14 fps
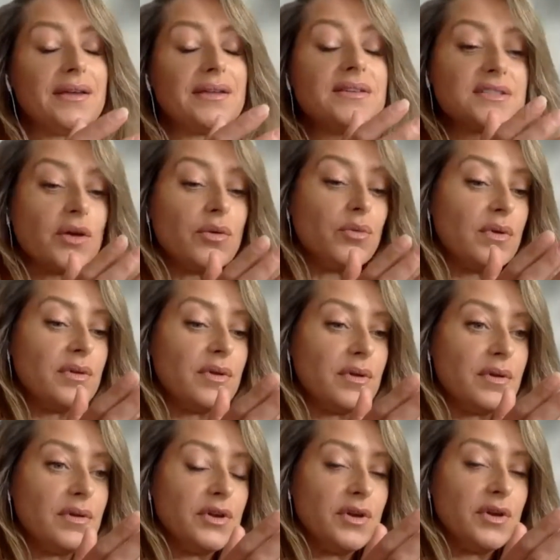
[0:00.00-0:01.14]
so
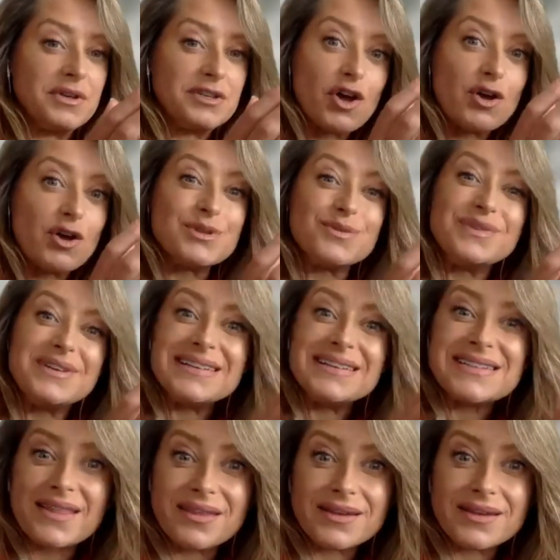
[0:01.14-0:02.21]
you know in terms of near death